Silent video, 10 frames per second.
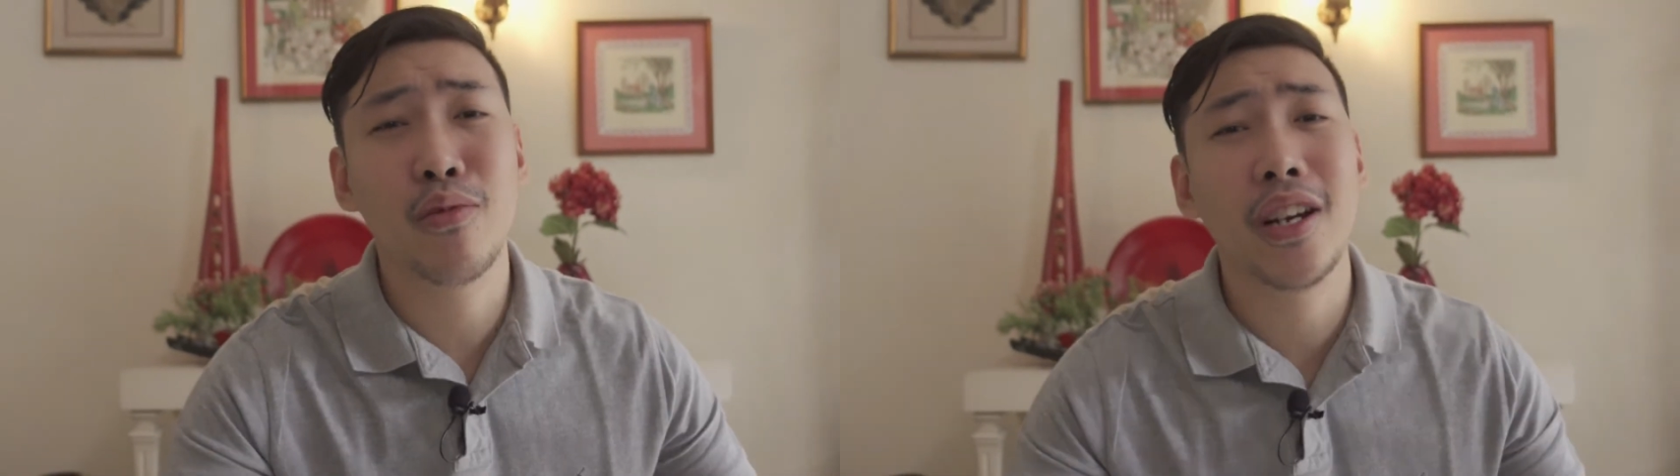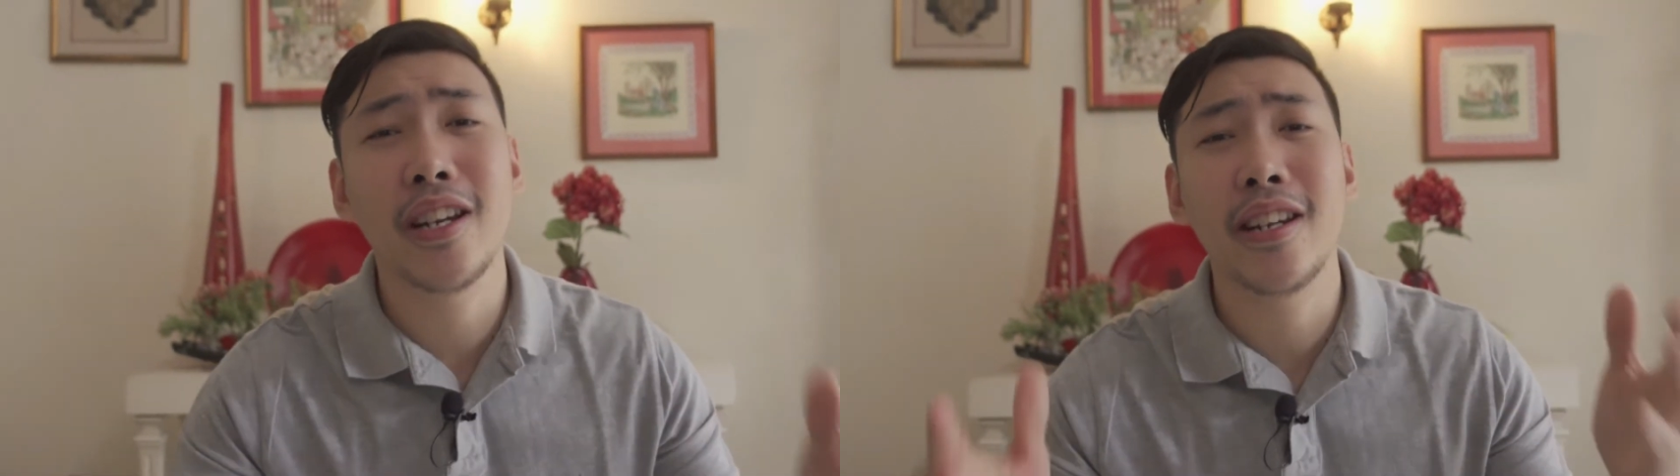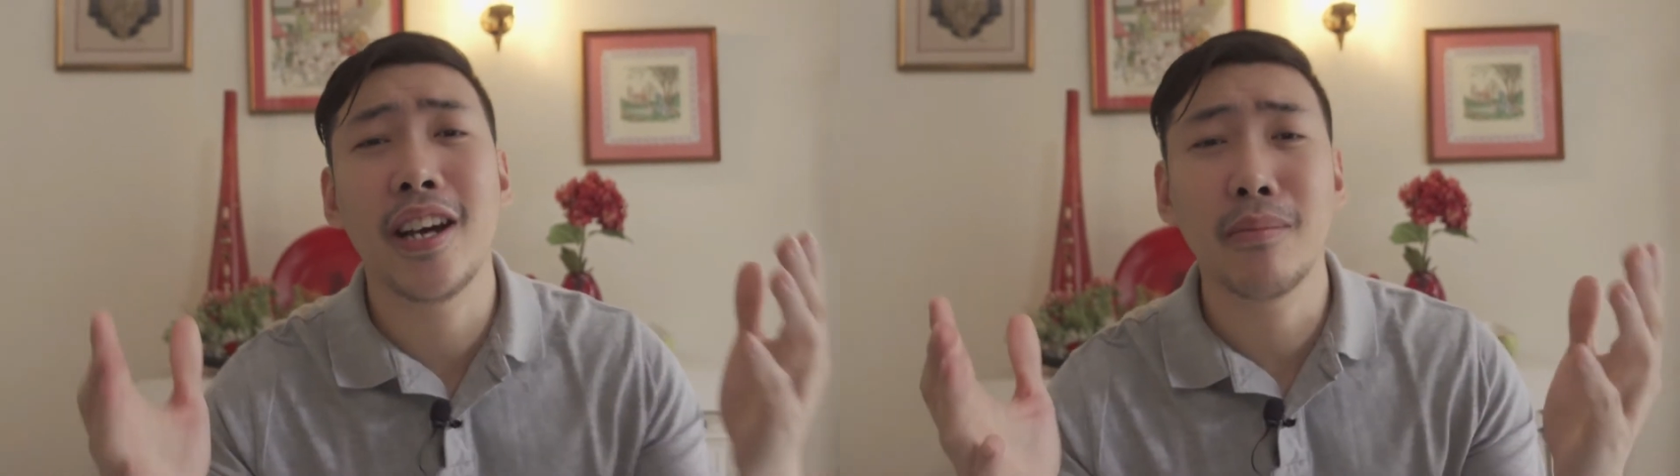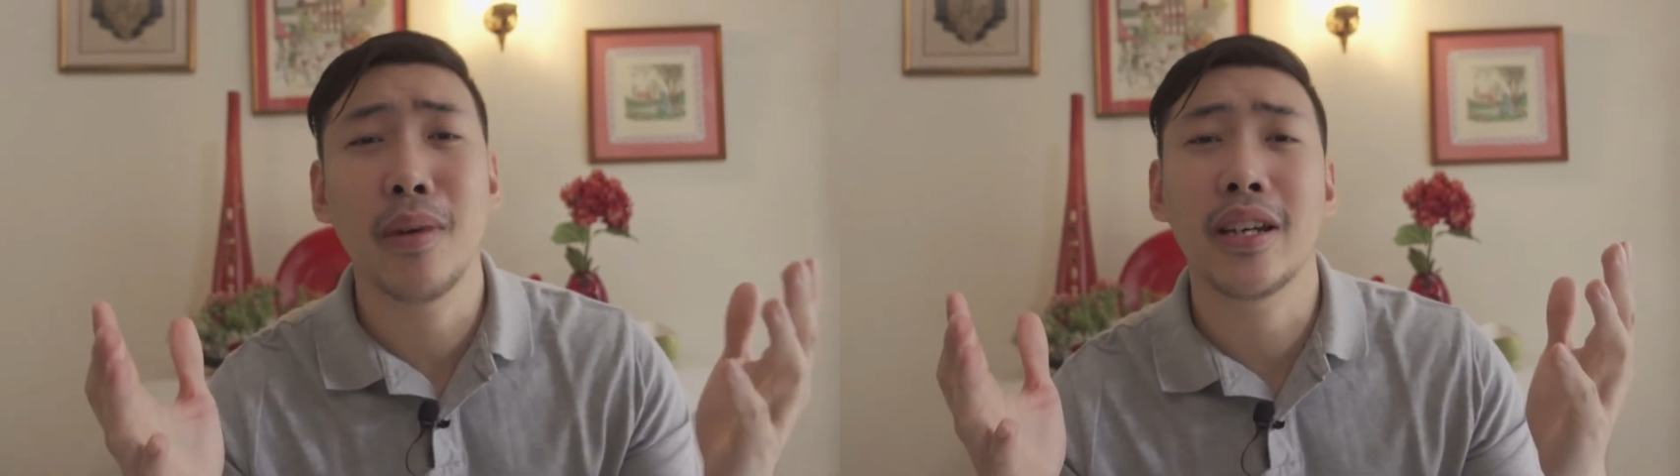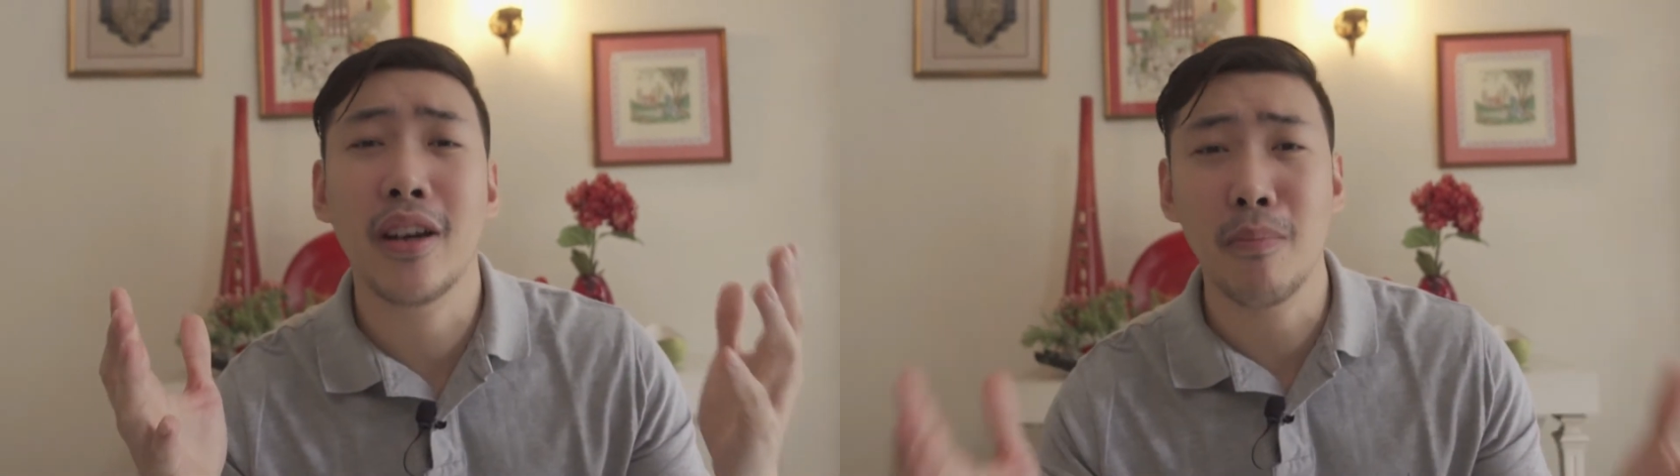really not
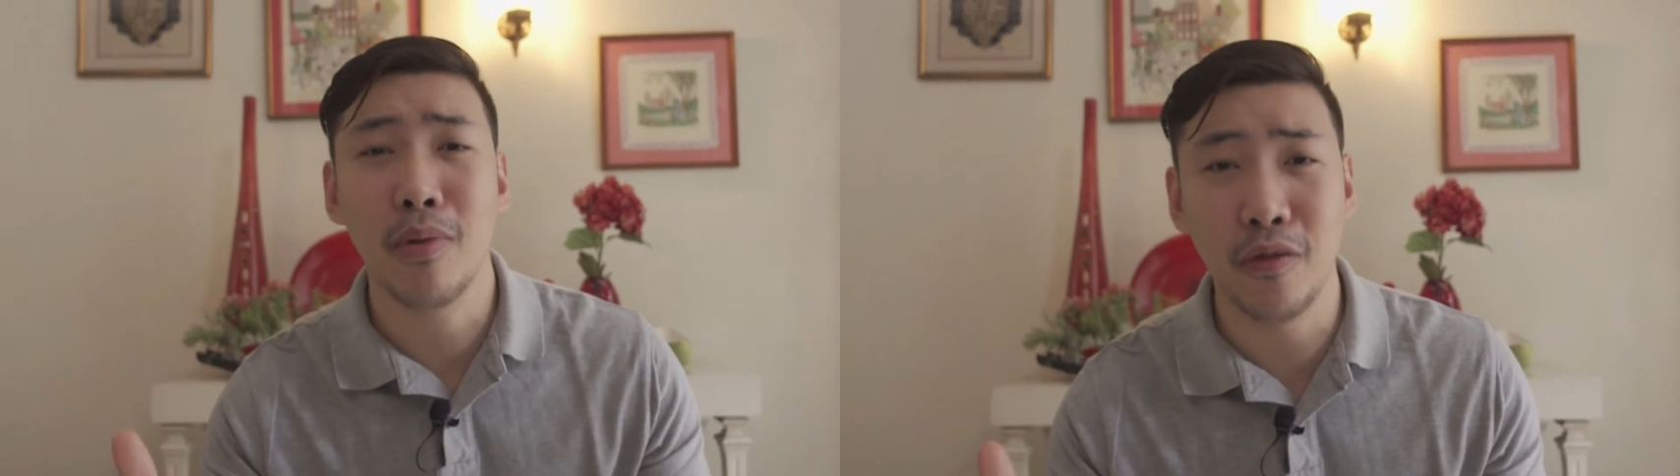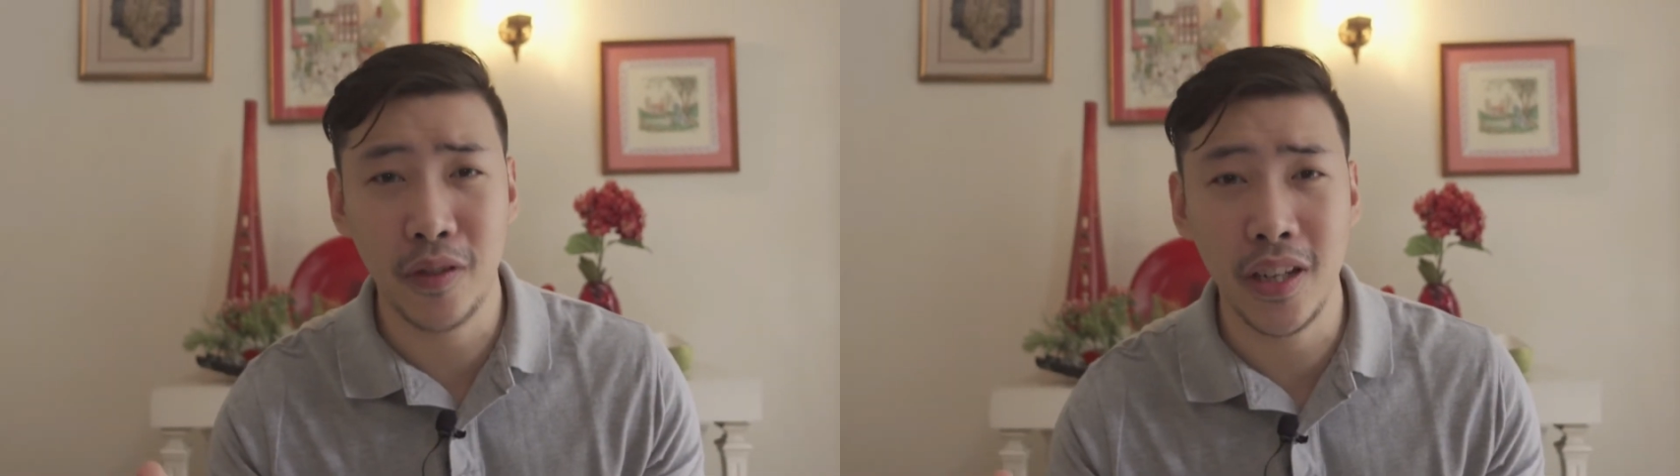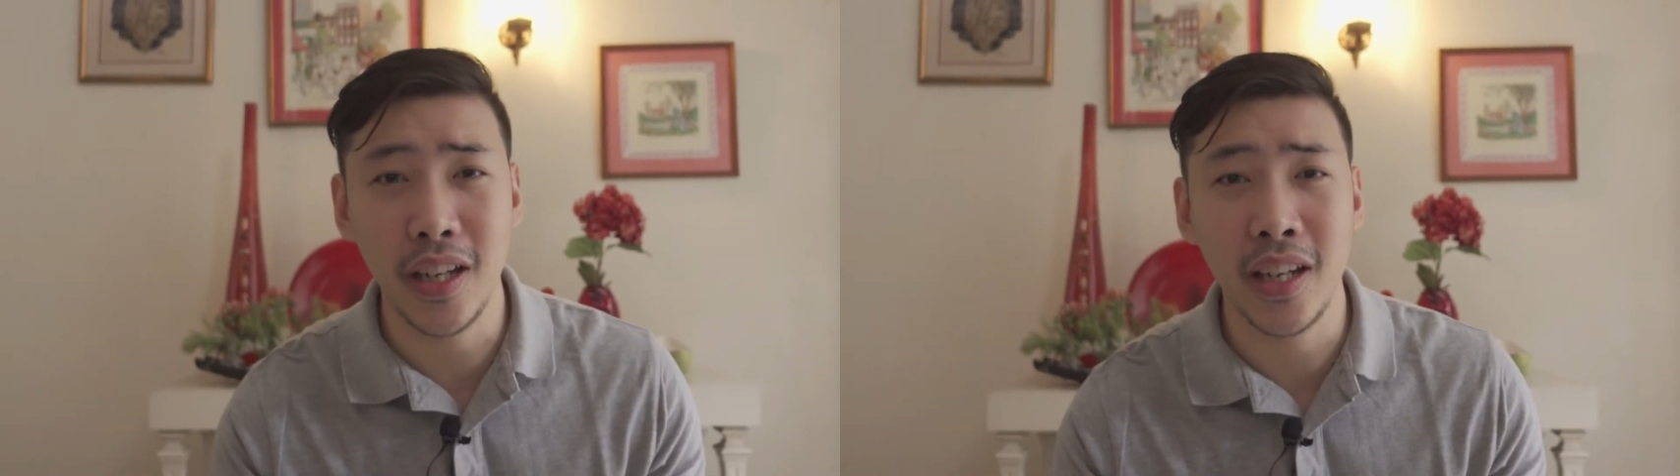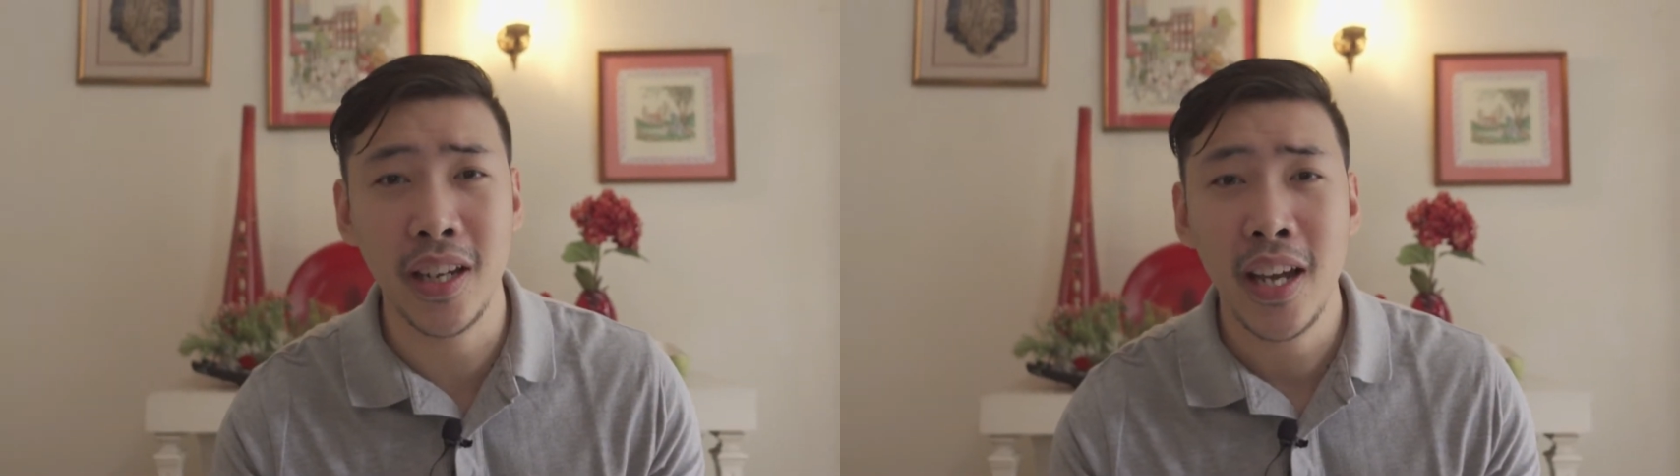my cup of tea.